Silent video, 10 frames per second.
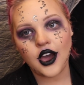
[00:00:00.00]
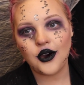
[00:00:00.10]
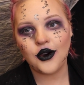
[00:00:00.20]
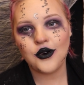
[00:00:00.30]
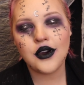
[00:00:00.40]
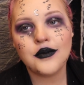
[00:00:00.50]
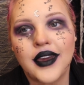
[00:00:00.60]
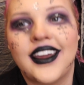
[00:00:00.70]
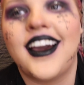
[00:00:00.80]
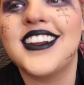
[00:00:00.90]
Oh
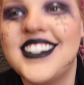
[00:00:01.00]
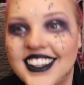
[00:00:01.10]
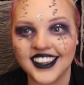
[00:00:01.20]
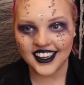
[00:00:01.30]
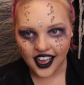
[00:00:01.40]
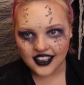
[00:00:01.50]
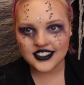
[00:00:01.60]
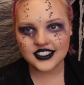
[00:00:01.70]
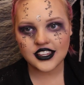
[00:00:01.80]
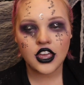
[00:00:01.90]
my gosh,
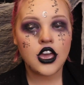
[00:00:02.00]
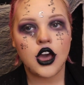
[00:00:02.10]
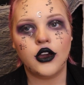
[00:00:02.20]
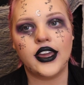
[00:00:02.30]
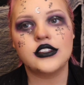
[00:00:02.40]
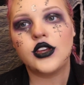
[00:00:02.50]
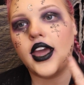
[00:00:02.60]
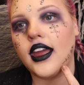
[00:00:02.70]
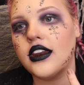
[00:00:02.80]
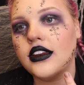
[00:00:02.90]
yes. Okay, so I
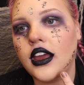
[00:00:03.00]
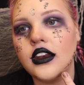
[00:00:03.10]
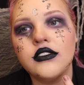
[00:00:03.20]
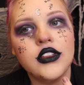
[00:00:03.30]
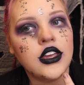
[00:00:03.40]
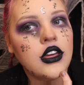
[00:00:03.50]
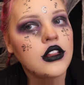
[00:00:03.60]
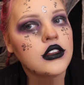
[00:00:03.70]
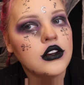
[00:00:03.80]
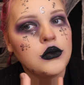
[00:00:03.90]
added kind of like a
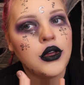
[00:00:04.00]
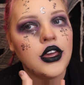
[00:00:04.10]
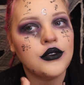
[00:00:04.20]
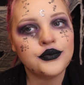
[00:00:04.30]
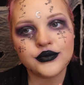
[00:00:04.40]
little bit